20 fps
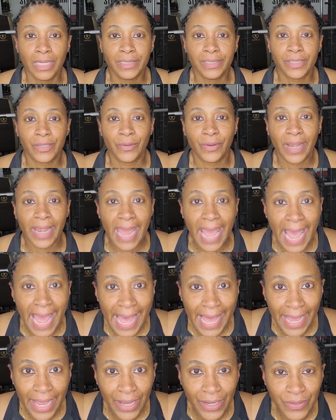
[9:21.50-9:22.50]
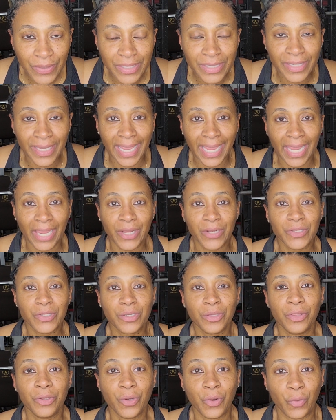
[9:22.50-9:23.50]
So now to answer
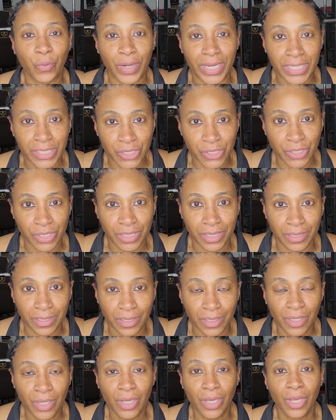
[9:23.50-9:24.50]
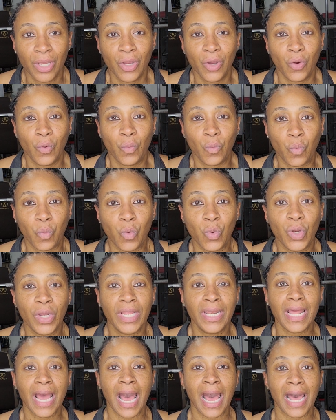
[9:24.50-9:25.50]
the question,
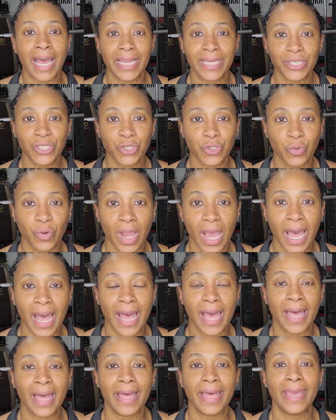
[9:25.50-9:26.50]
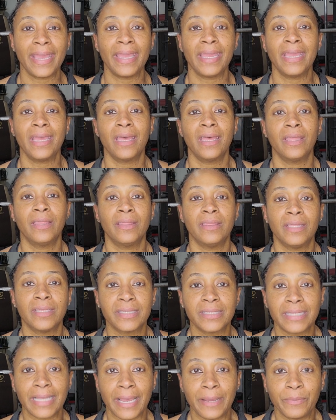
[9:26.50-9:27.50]
would I try this
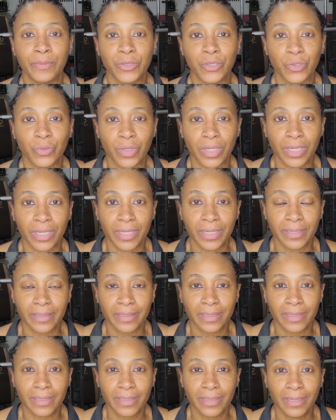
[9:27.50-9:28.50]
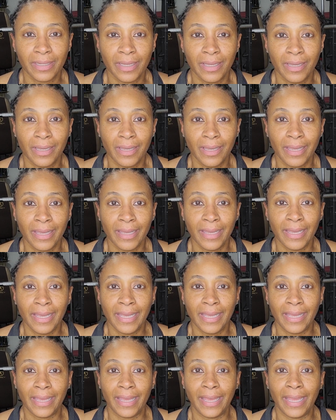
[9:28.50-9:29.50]
type of drug?
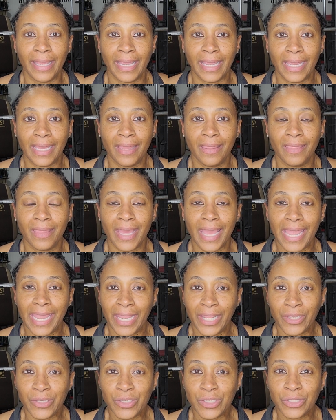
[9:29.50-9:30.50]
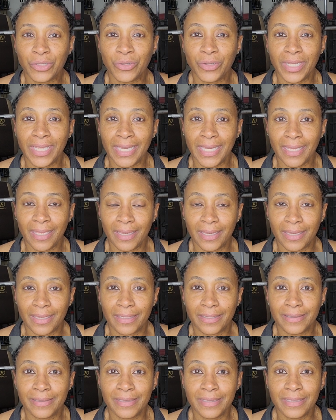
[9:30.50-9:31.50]
And the answer
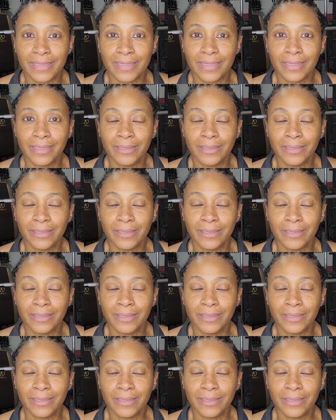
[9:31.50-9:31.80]
is,